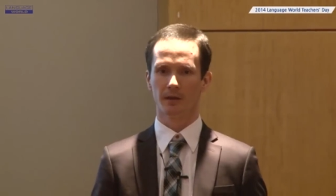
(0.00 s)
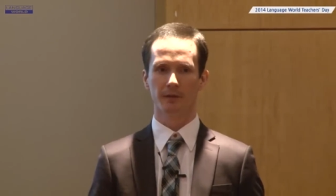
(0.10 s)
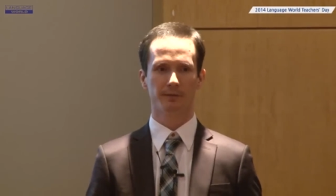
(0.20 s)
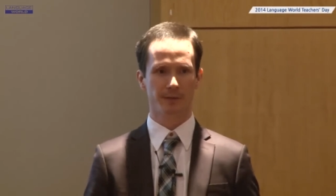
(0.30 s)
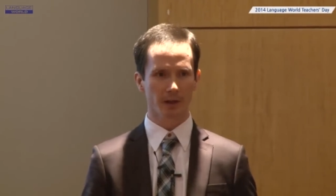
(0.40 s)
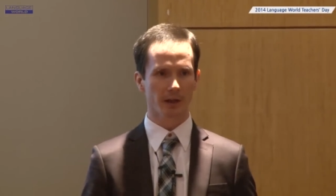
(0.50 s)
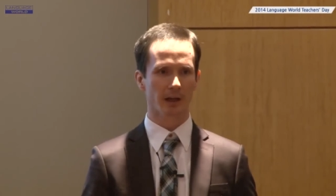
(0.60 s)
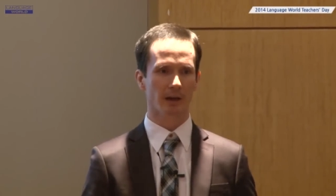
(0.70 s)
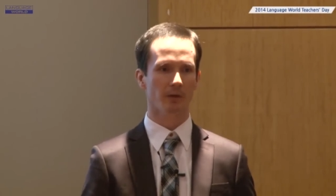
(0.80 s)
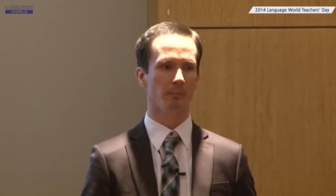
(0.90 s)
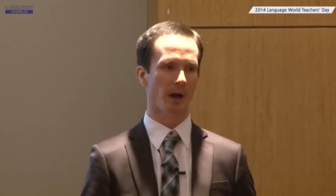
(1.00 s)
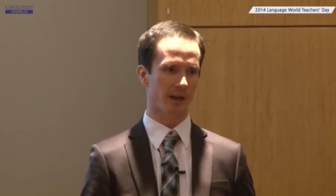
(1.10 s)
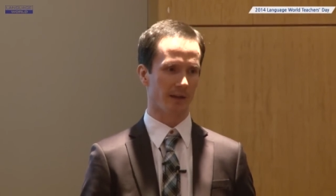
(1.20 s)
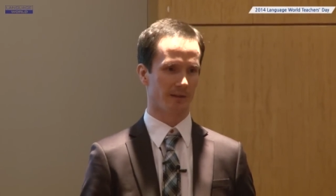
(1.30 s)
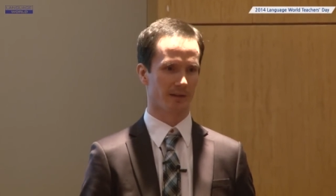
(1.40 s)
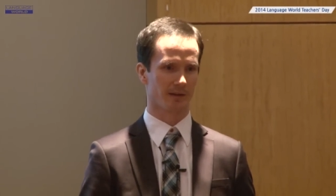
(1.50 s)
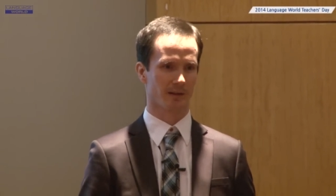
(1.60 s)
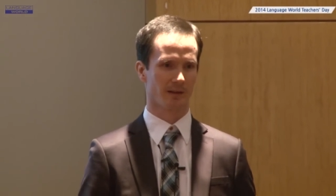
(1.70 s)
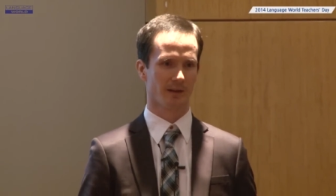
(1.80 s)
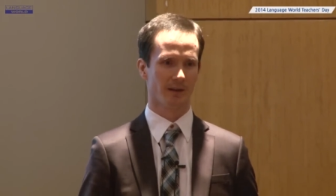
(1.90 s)
The filling of a bucket.
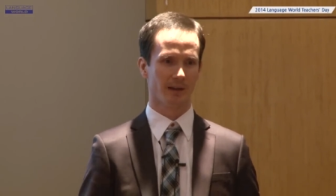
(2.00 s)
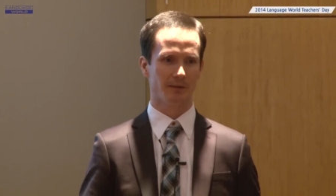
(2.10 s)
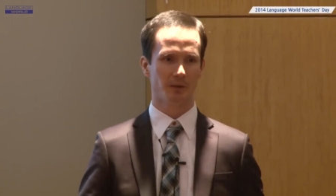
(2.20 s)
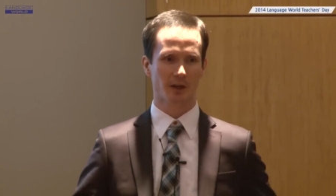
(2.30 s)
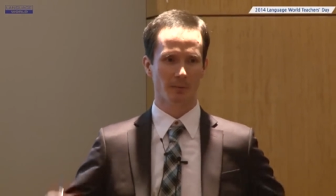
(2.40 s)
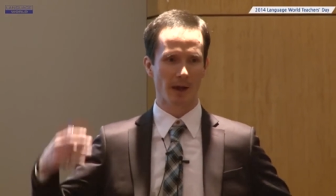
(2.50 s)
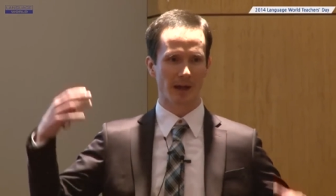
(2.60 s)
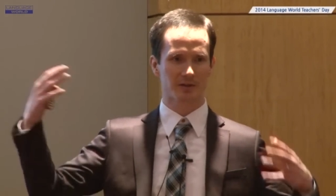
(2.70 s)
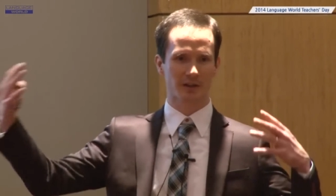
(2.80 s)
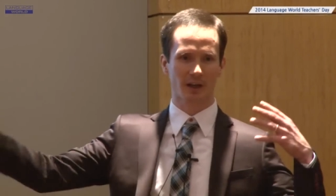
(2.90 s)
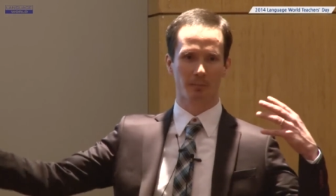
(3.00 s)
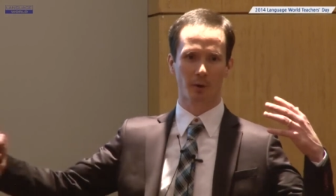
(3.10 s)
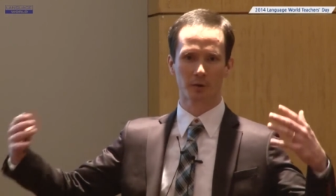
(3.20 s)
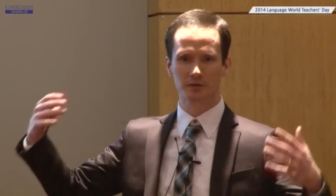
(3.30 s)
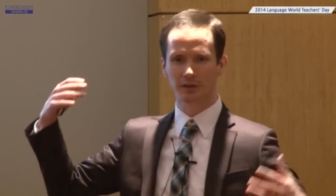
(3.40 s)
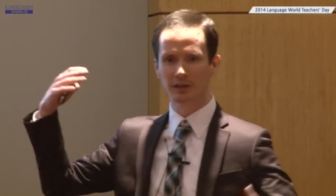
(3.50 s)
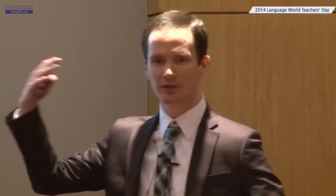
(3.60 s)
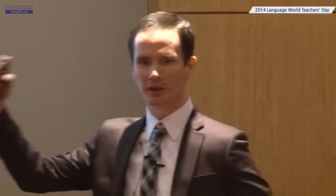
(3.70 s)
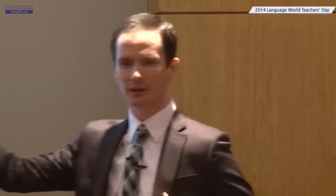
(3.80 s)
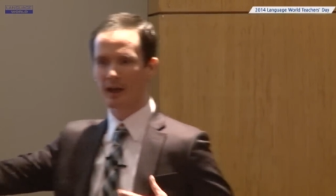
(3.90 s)
If you can imagine an approach to teaching